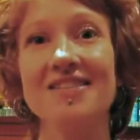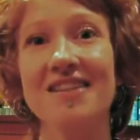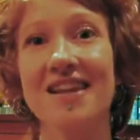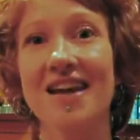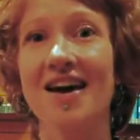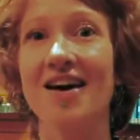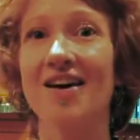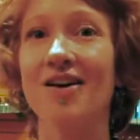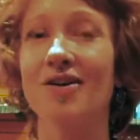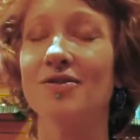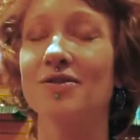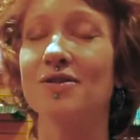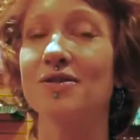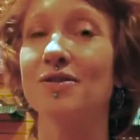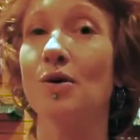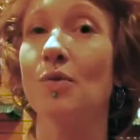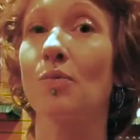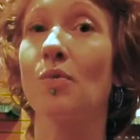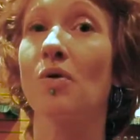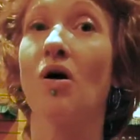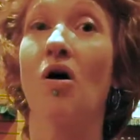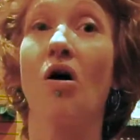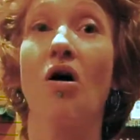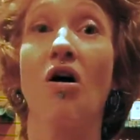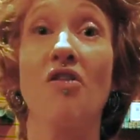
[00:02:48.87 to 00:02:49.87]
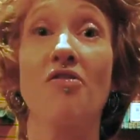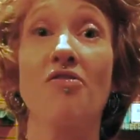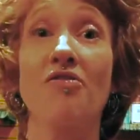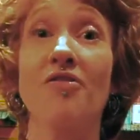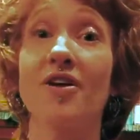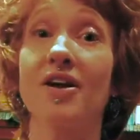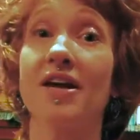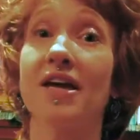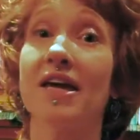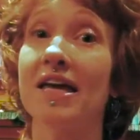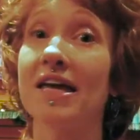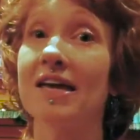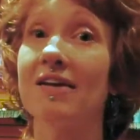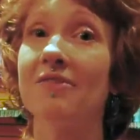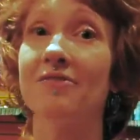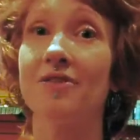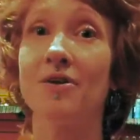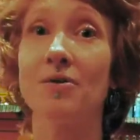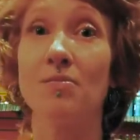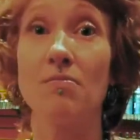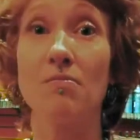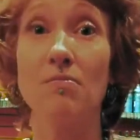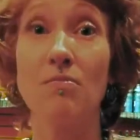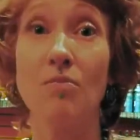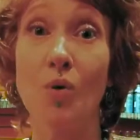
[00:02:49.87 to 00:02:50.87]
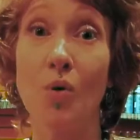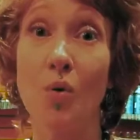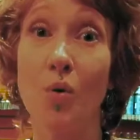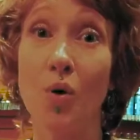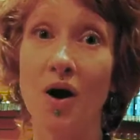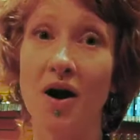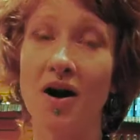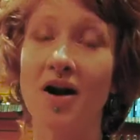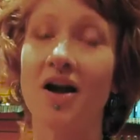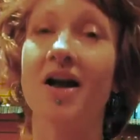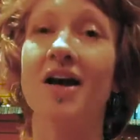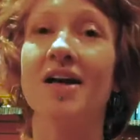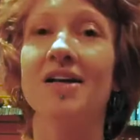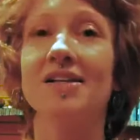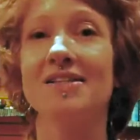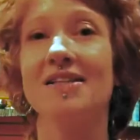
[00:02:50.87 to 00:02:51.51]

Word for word: now so we're offering even more support